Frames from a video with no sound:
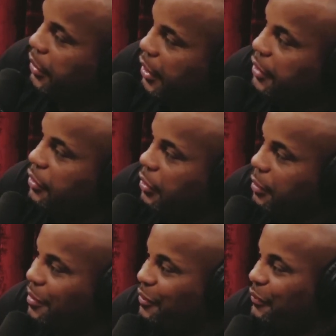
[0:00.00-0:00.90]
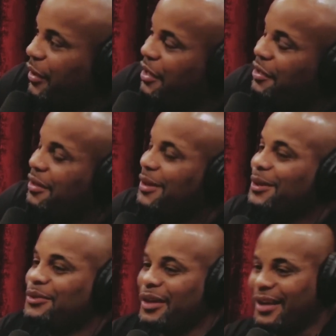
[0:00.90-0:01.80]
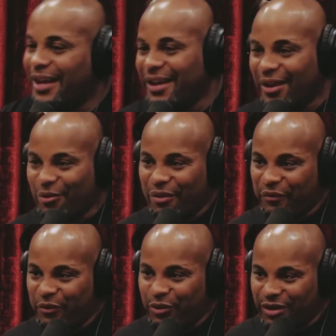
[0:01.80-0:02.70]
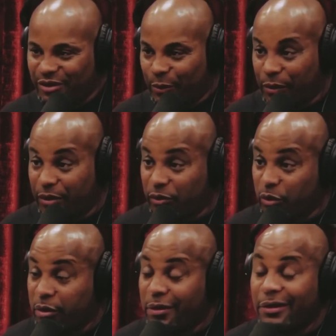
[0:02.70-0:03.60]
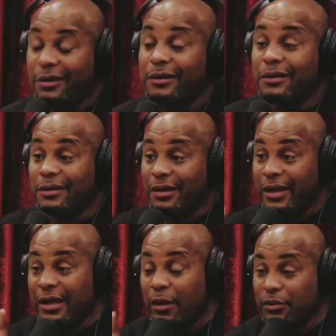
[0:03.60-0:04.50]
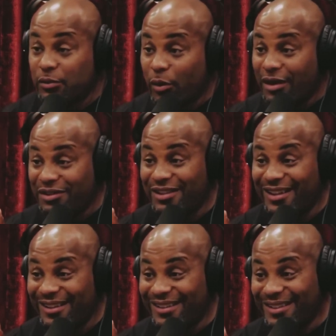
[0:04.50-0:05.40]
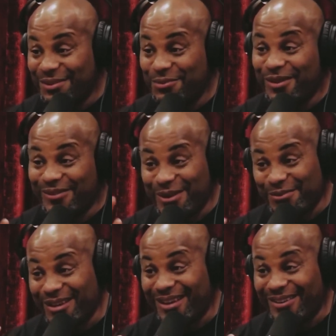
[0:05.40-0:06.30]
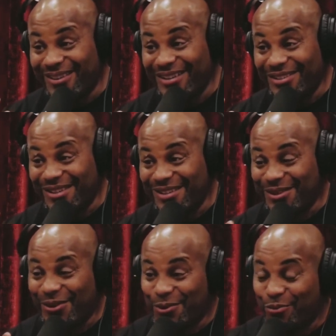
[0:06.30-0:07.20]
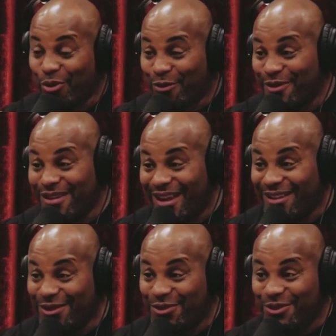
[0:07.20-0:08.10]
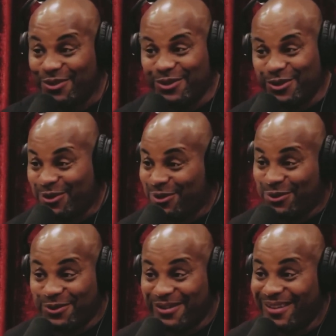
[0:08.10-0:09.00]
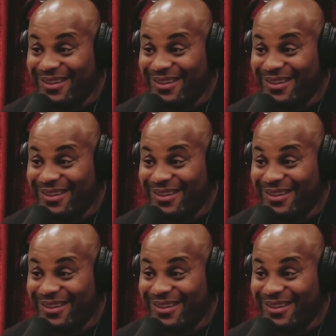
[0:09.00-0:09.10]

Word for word: done talking about the fight. So I kind of got on my phone. I started playing on Twitter, and I was watching that another website I watch. It's called Morbid Knowledge. Oh, dude,